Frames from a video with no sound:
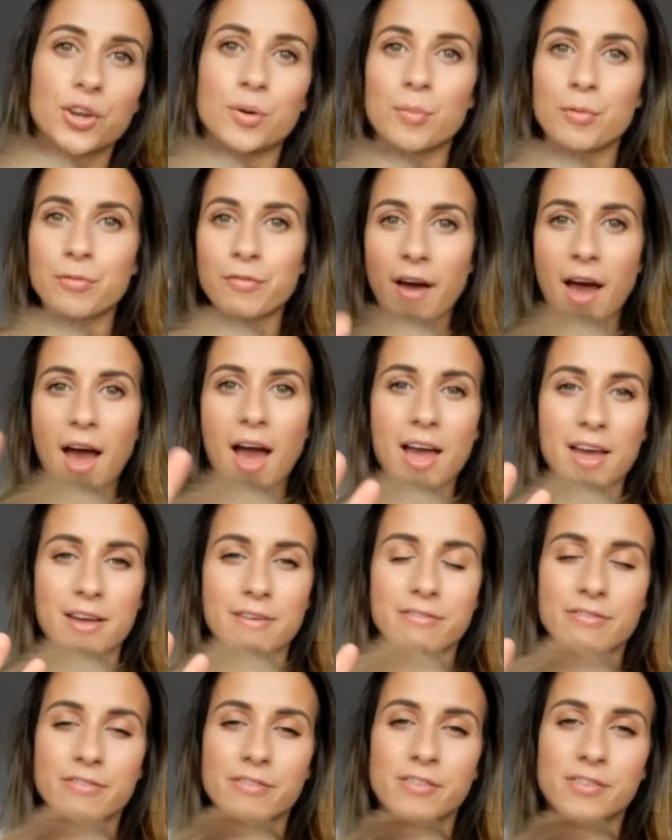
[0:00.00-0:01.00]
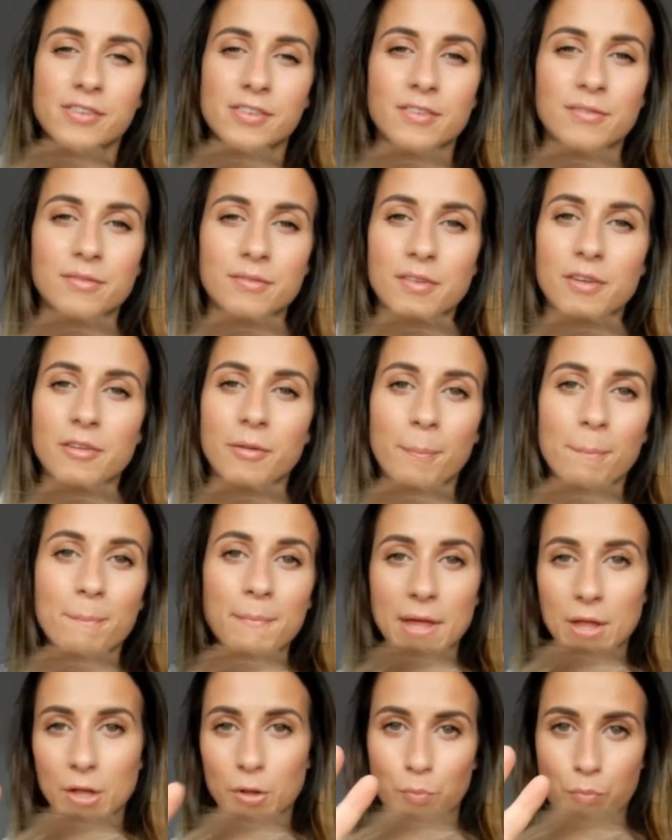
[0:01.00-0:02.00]
Number 5,
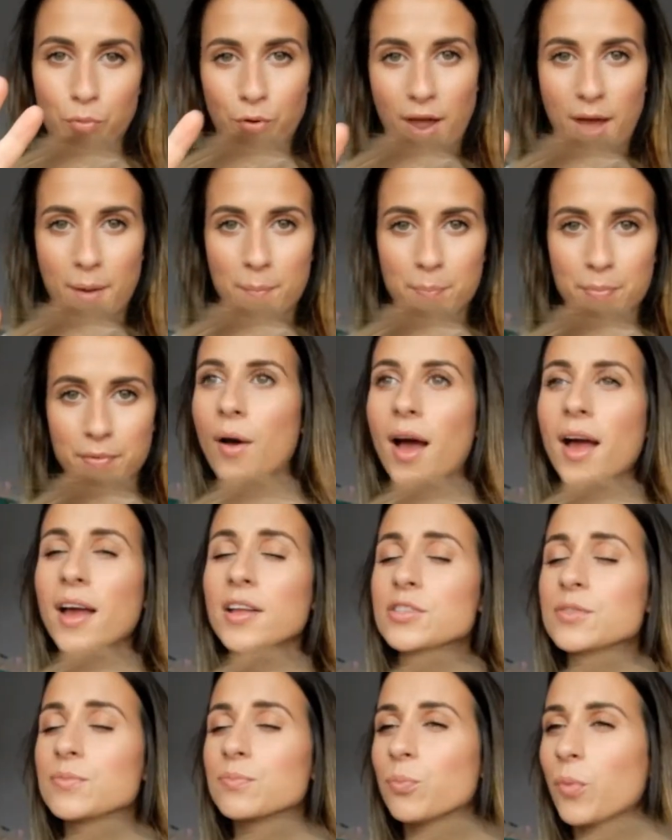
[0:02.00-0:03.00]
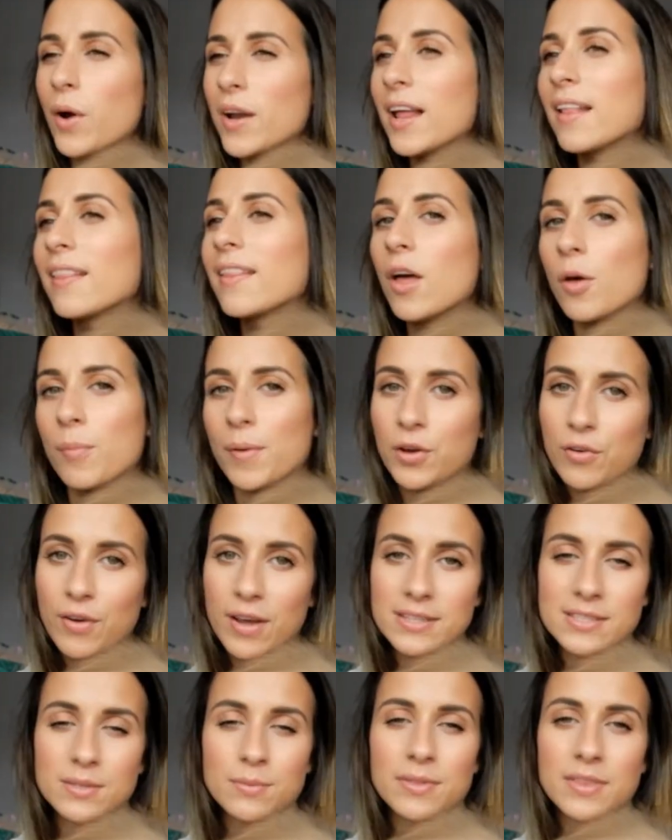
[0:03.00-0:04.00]
meal prep. I went a little bit
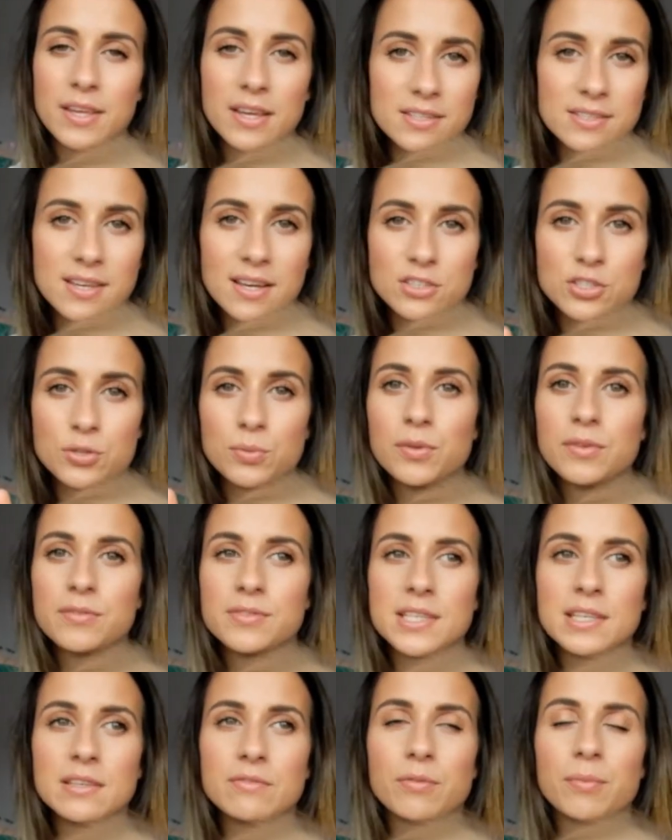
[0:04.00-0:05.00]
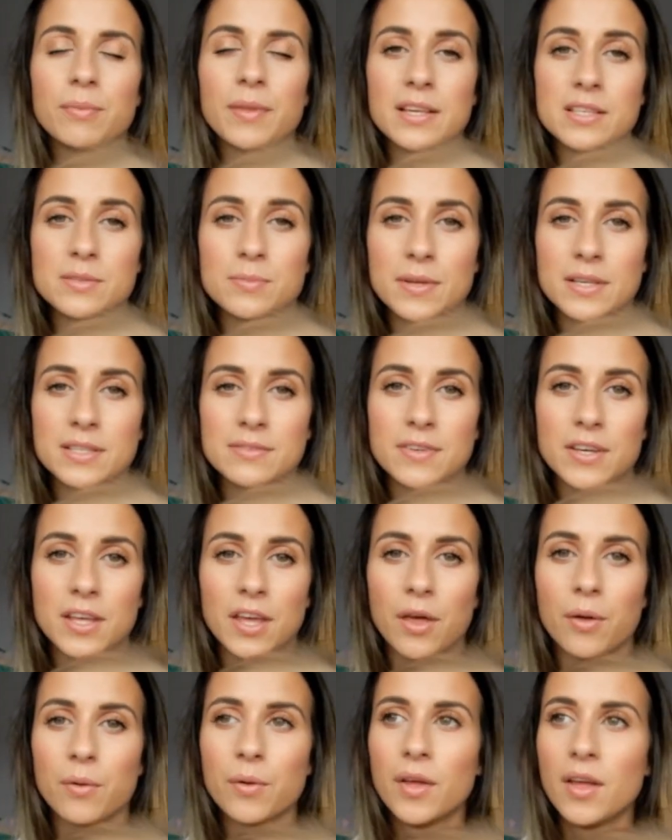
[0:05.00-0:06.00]
crazy with this, as you will have seen from last week's
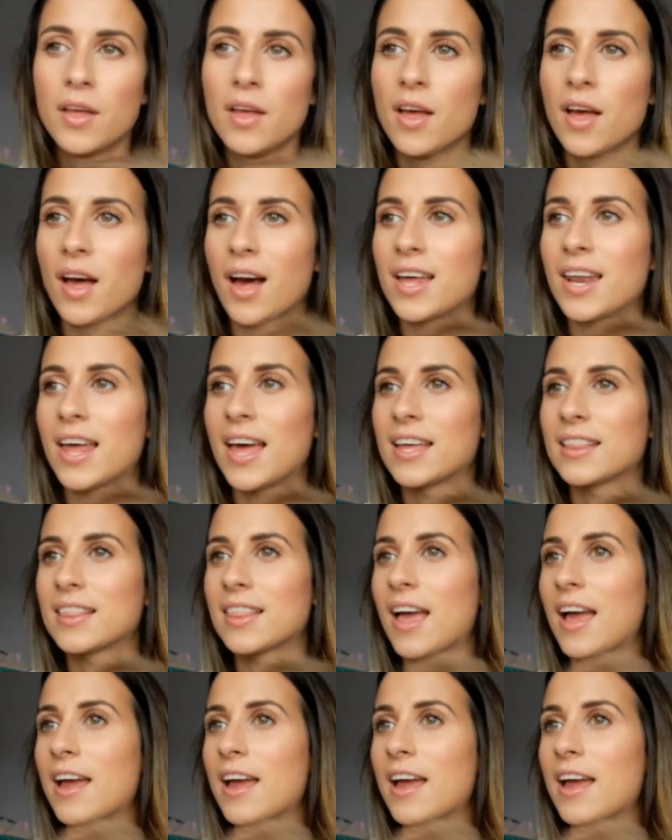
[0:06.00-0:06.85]
video, and I had